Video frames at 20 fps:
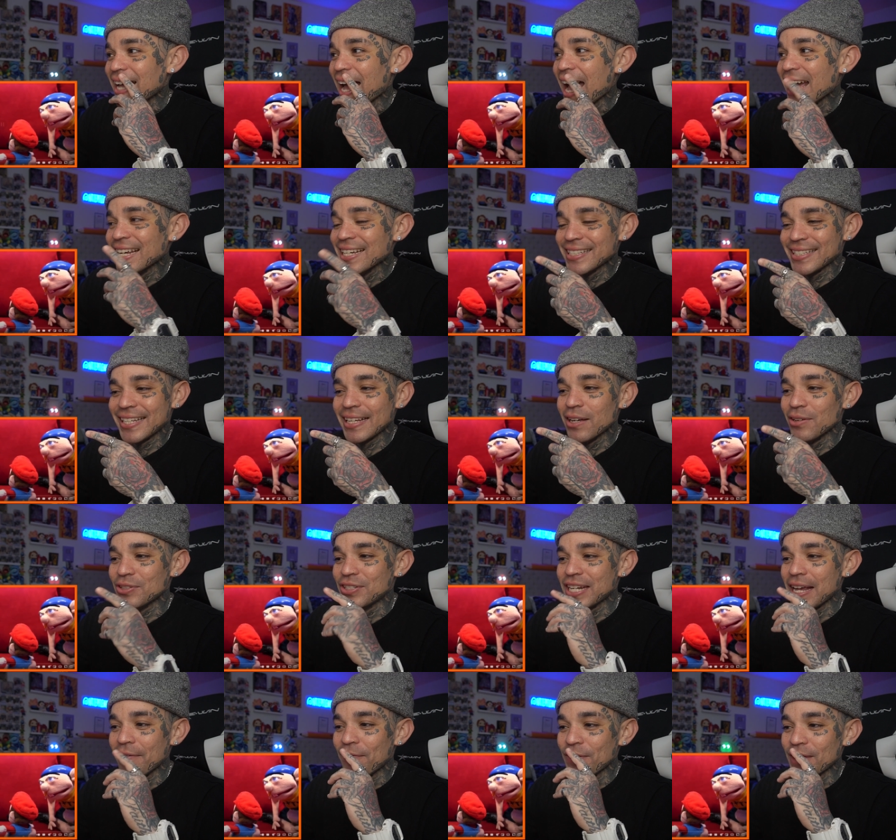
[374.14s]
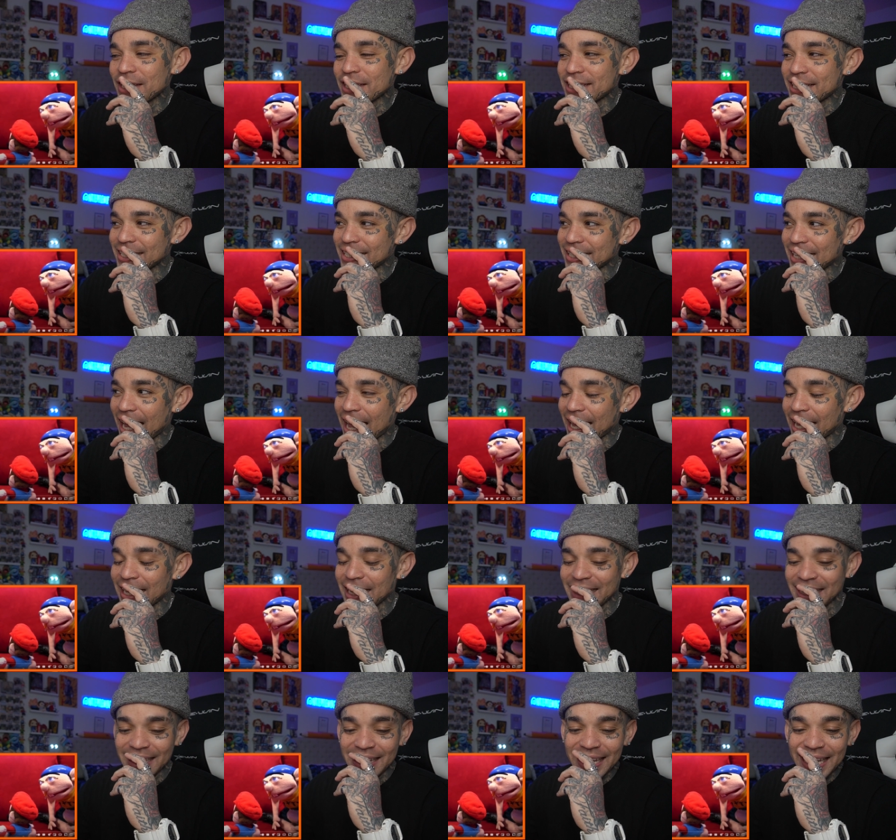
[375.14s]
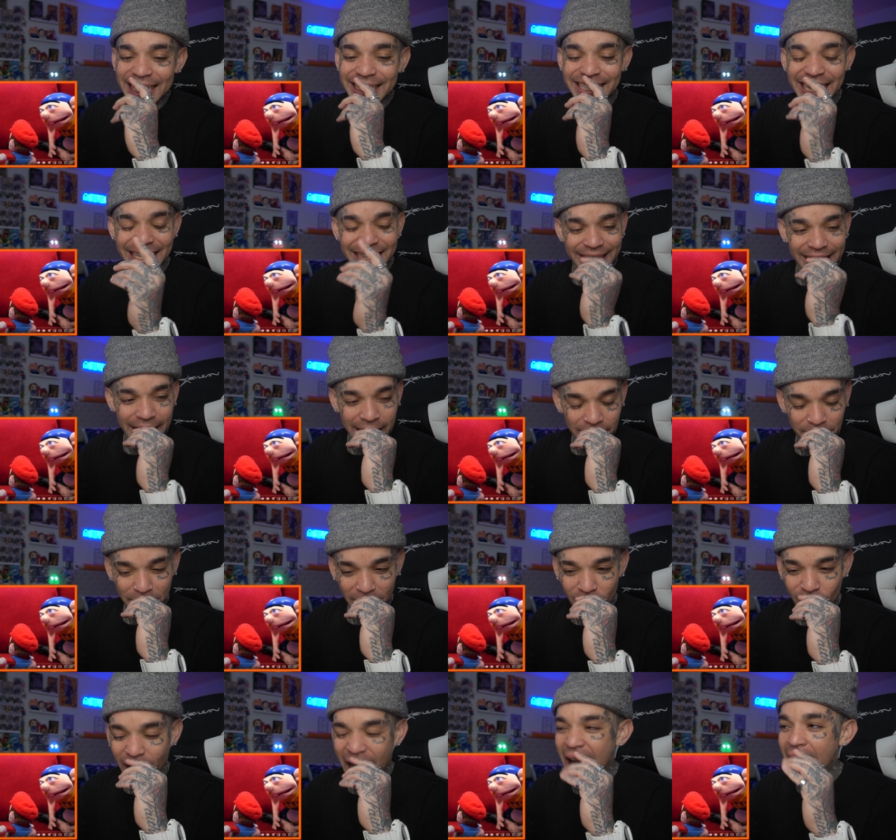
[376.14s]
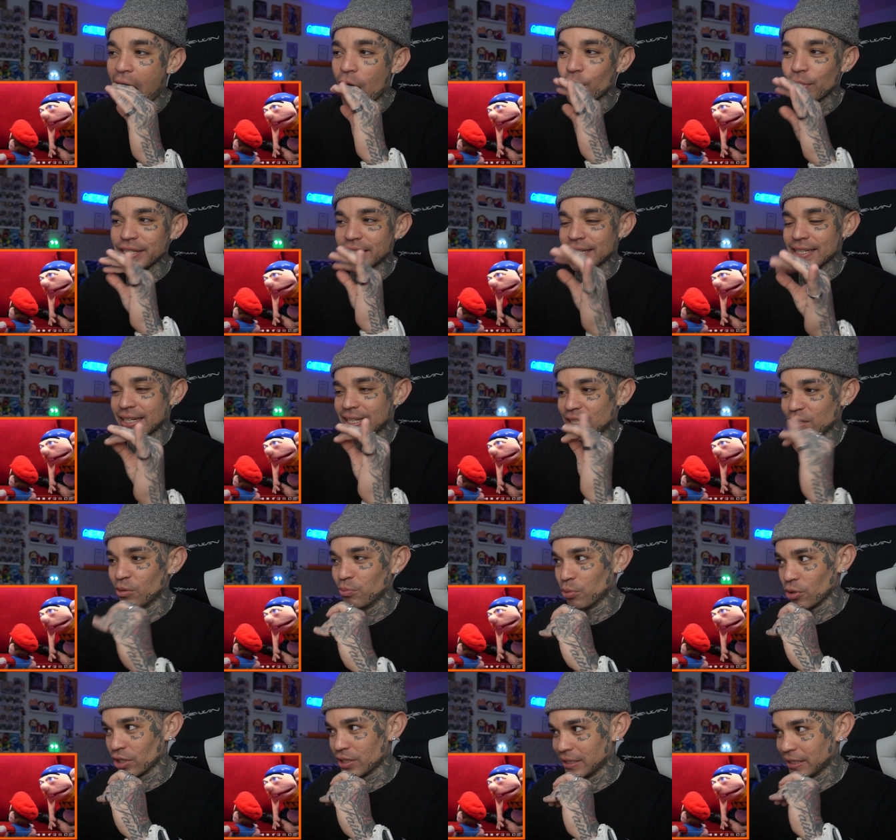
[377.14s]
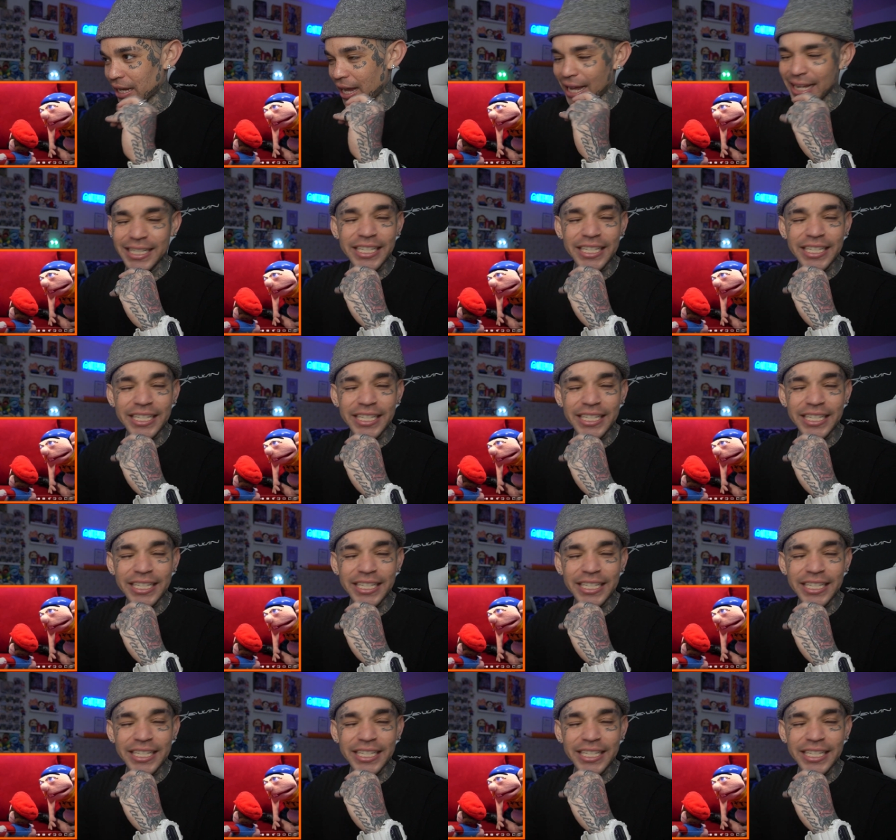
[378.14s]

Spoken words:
I can tell Jeffy is just like, he's like thinking about how he's going to kill Brooklyn Guy.